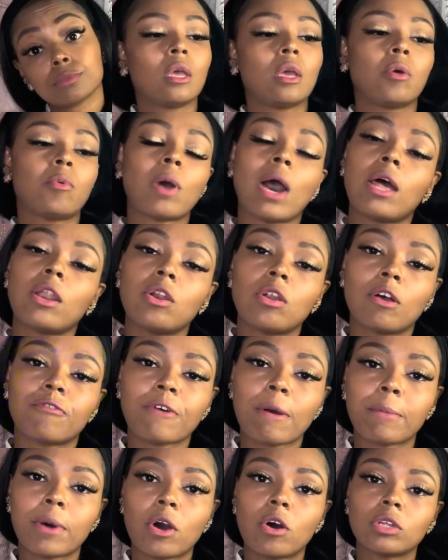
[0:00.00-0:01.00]
Well, I don't know if
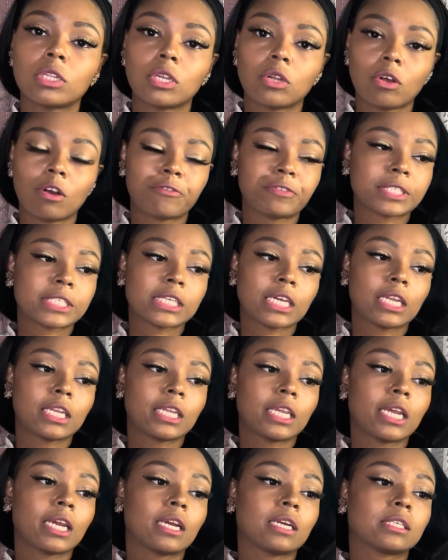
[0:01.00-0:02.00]
I'm gonna hold it on for 10
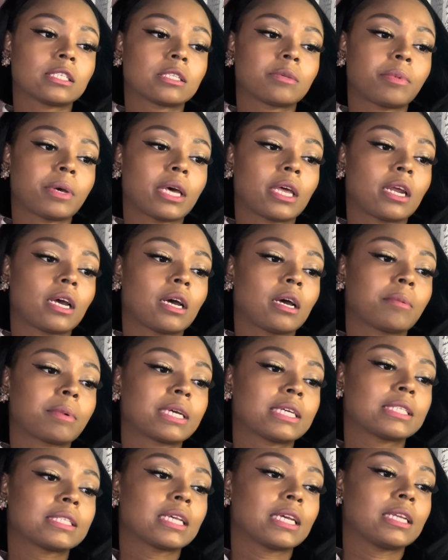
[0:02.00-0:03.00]
years, but
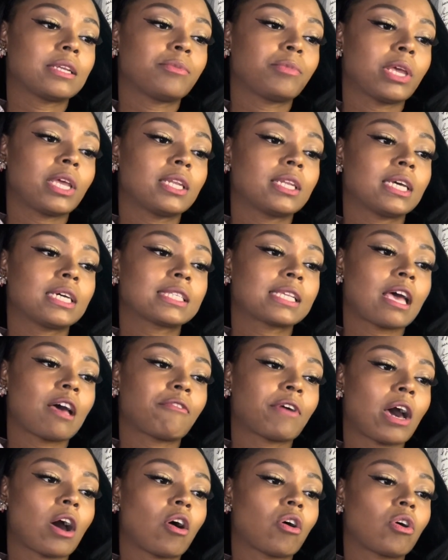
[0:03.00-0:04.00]
because it does
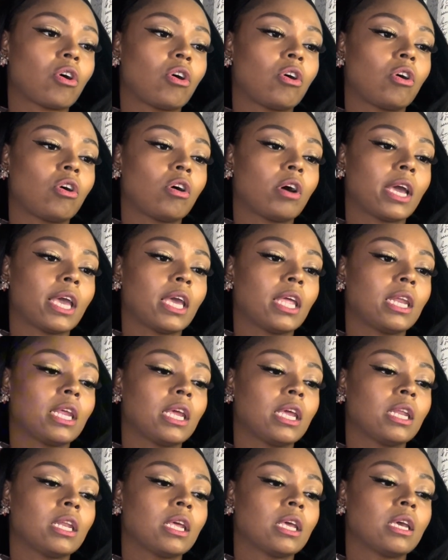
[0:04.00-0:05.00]
have alcohol in
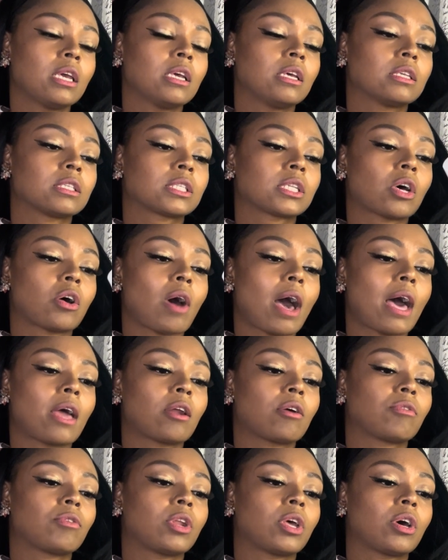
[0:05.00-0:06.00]
it, so I
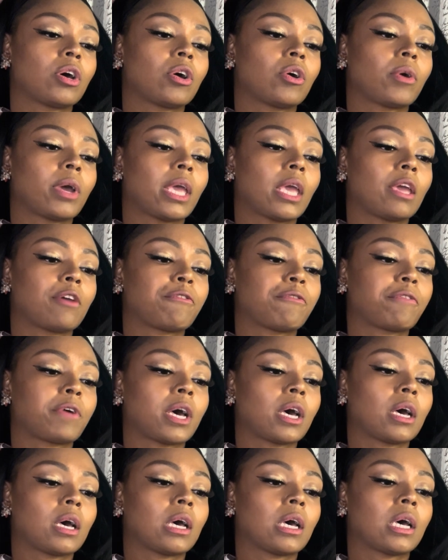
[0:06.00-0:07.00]
don't know if
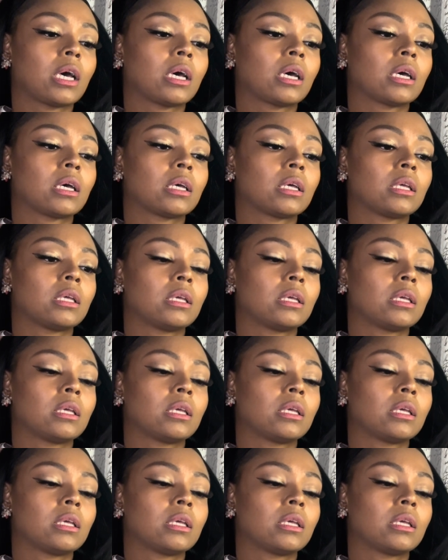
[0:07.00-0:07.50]
I